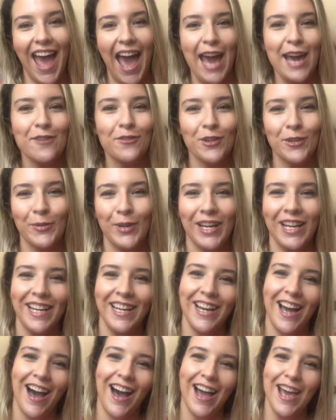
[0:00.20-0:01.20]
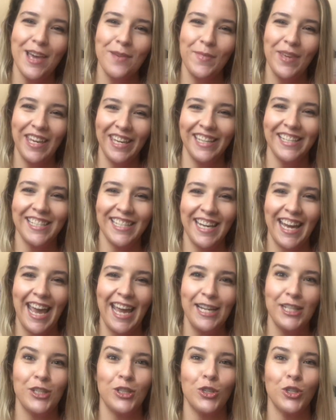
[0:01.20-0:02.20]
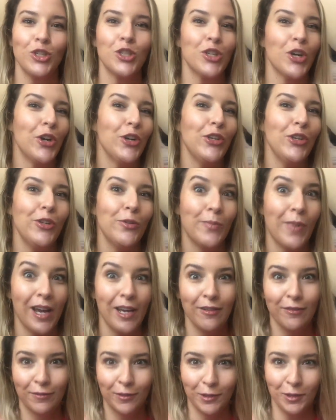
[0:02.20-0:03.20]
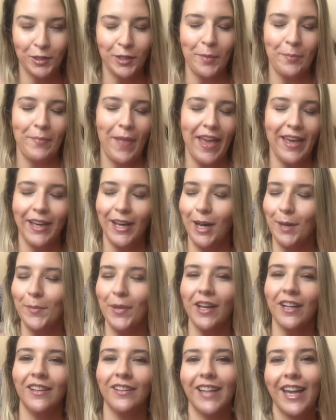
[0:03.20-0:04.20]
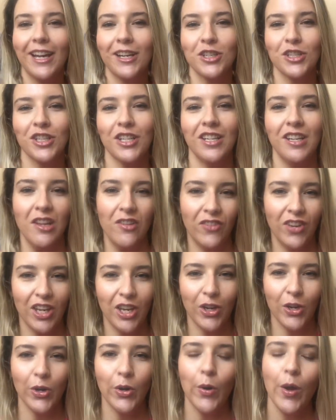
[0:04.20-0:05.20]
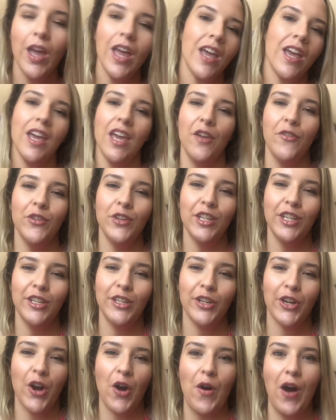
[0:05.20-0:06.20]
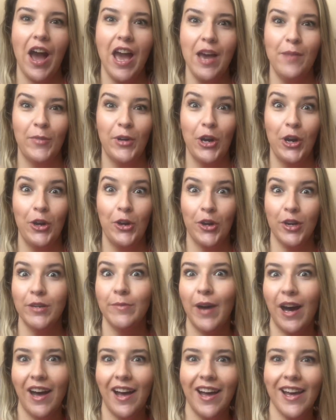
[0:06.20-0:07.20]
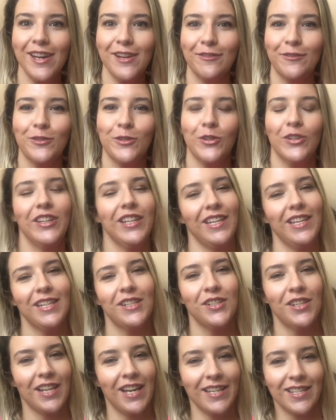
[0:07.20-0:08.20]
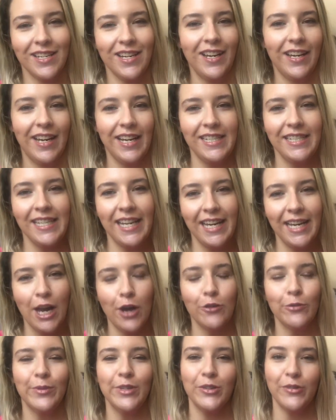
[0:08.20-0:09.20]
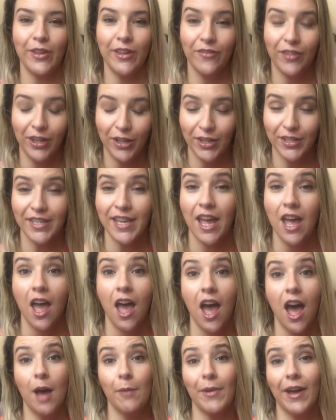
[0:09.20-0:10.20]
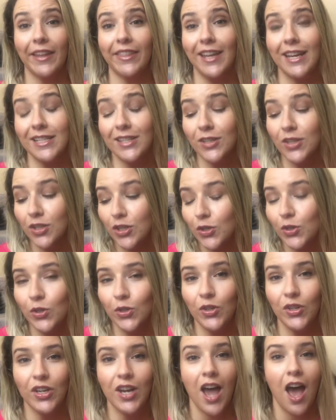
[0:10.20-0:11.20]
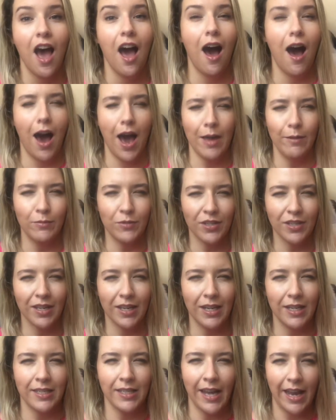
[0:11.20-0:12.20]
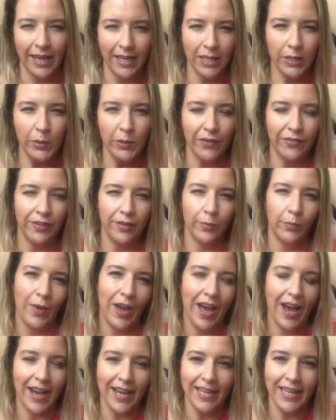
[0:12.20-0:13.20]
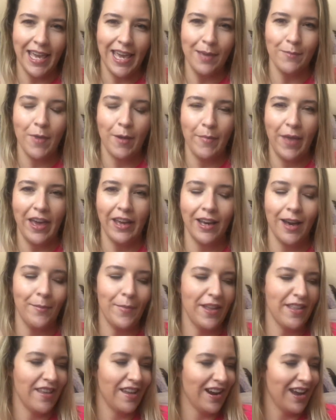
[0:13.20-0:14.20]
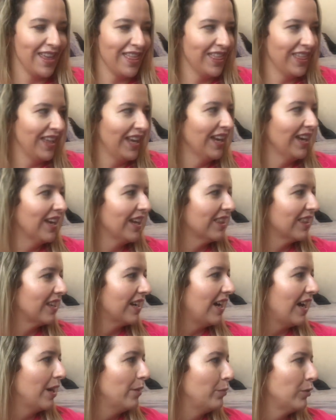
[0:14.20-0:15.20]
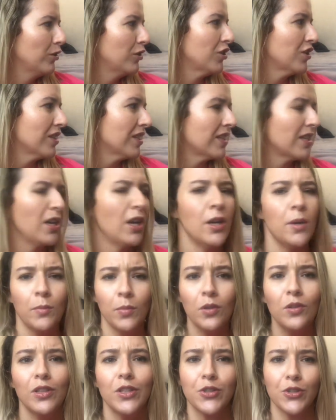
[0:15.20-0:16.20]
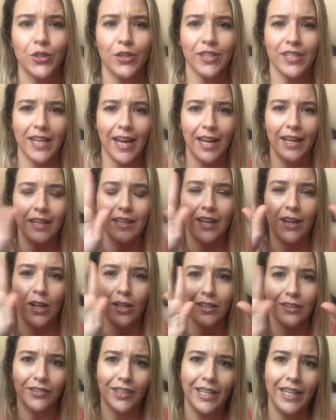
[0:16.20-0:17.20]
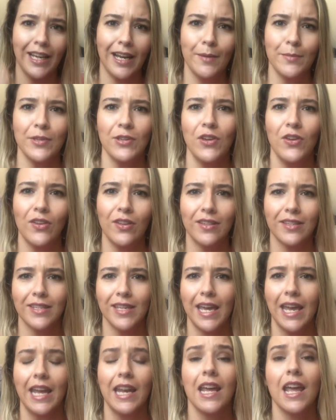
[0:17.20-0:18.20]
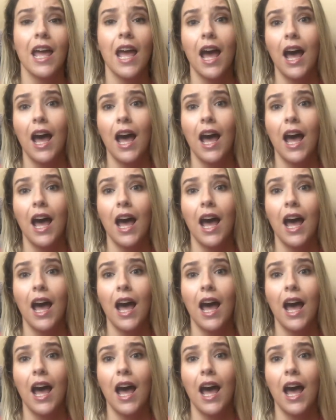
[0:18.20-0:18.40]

Hey everyone, I am here today to show you my full makeup collection video. If you didn't know, I am on a no-buy for the year 2019. I will be doing videos about that soon. I am just going to take you over to where I keep my makeup, and then I think that I will just pull the drawers out and hold everything up so you can see it